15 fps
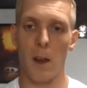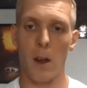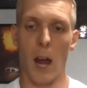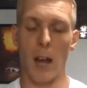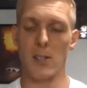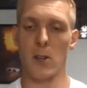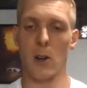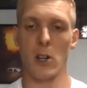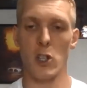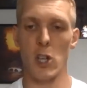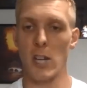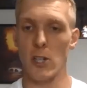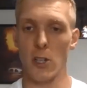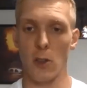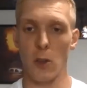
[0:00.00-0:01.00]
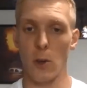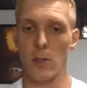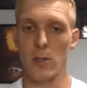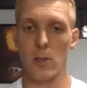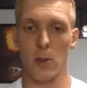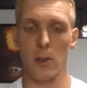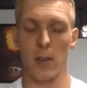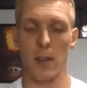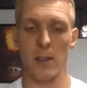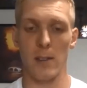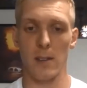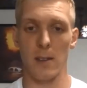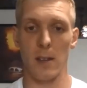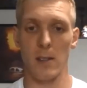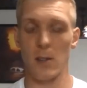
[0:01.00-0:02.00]
I started changing those two things
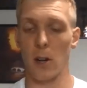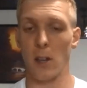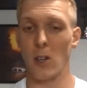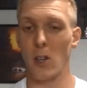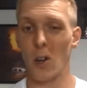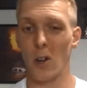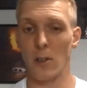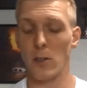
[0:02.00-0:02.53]
and started no,